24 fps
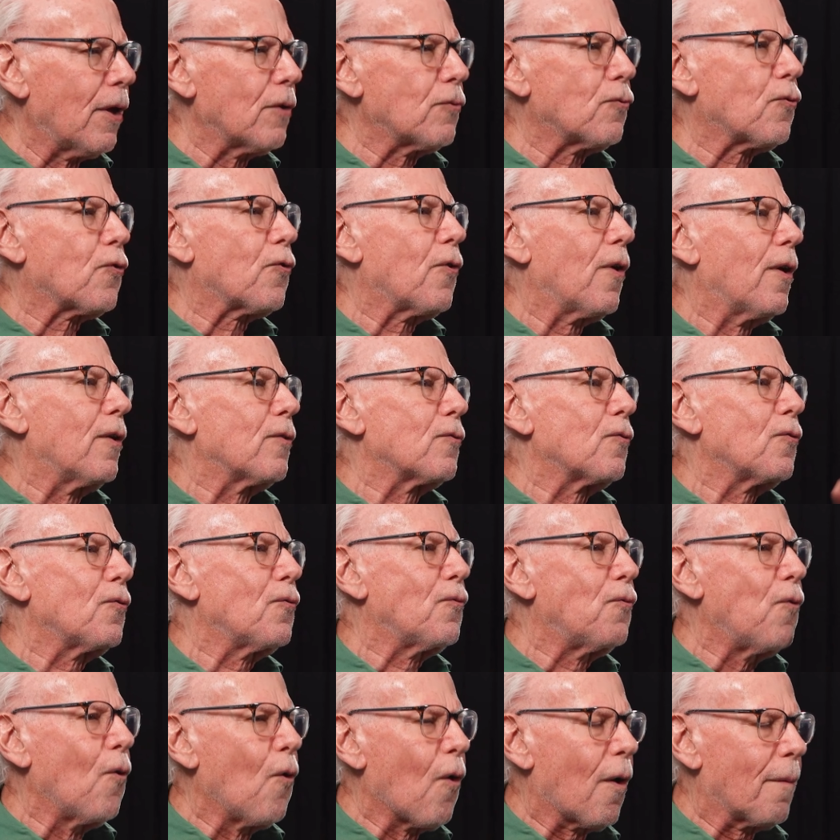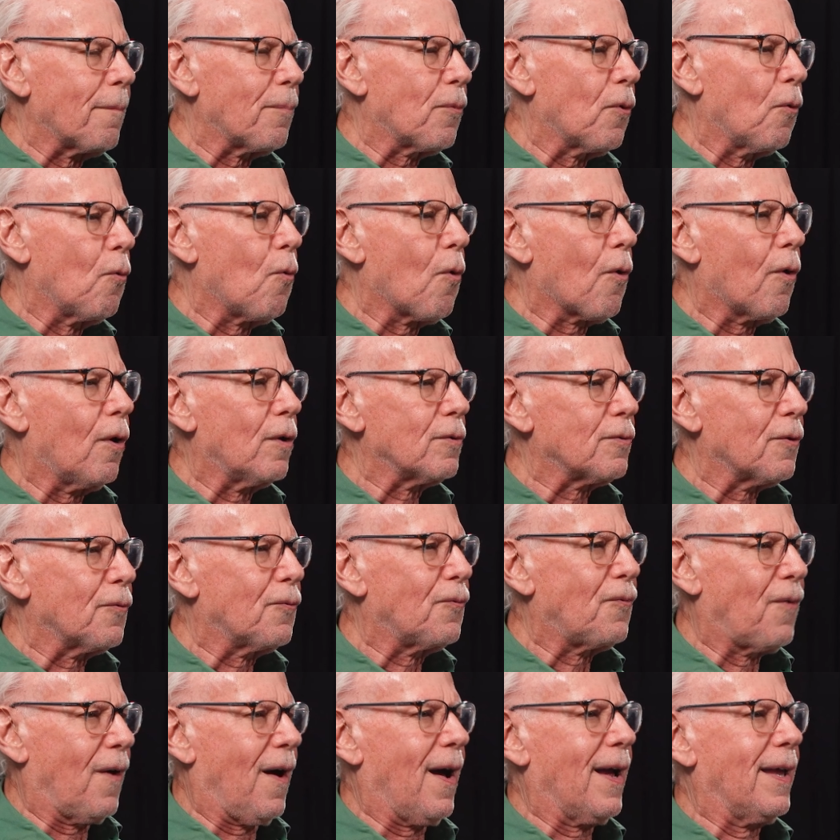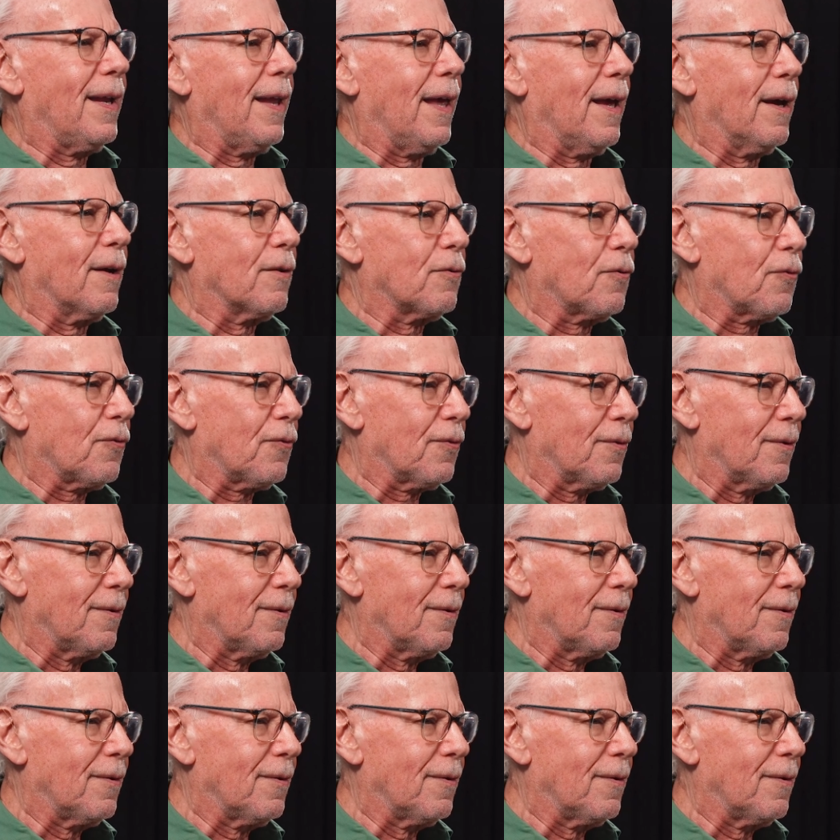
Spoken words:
transformed the world of finance.